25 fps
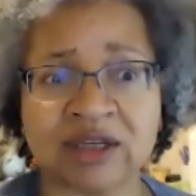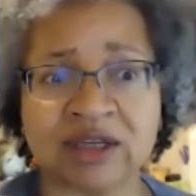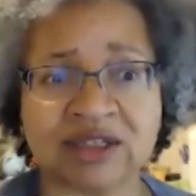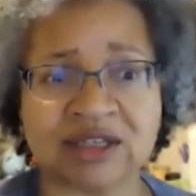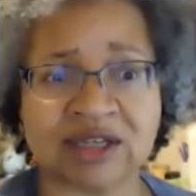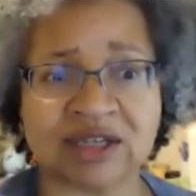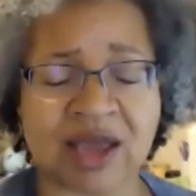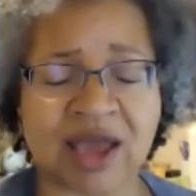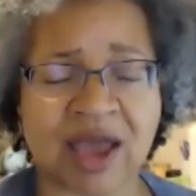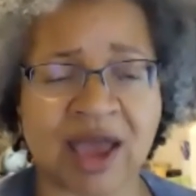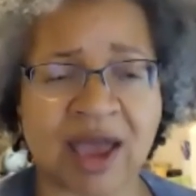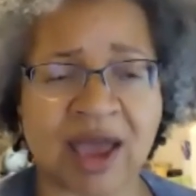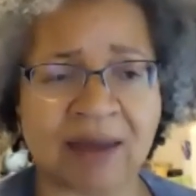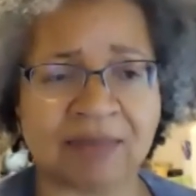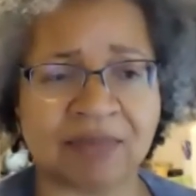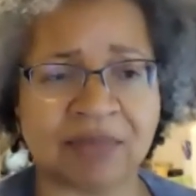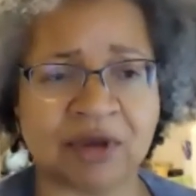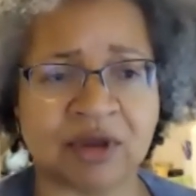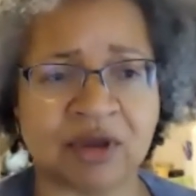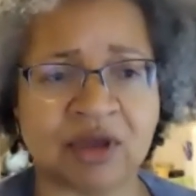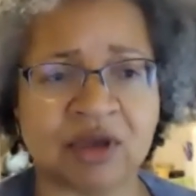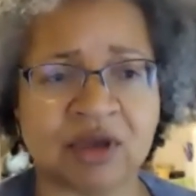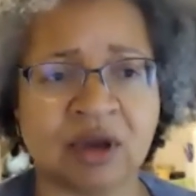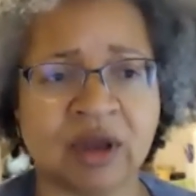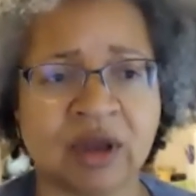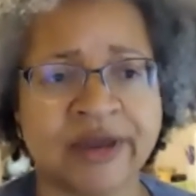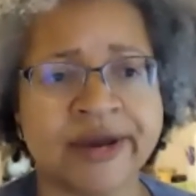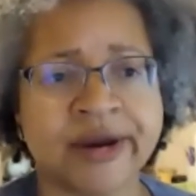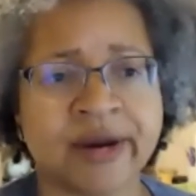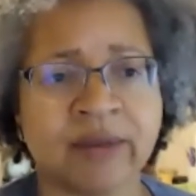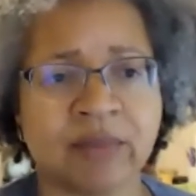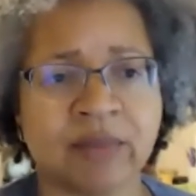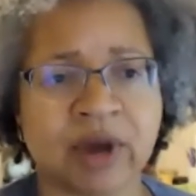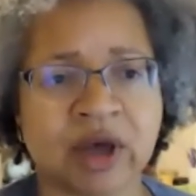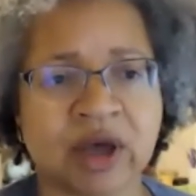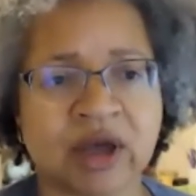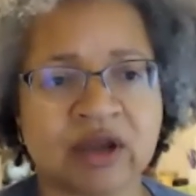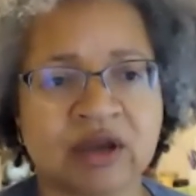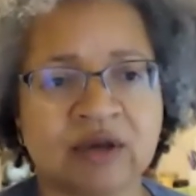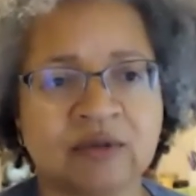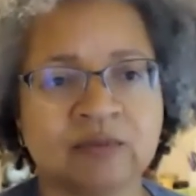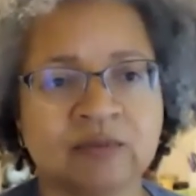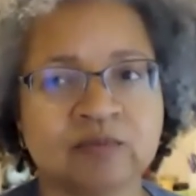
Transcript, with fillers: to happen, but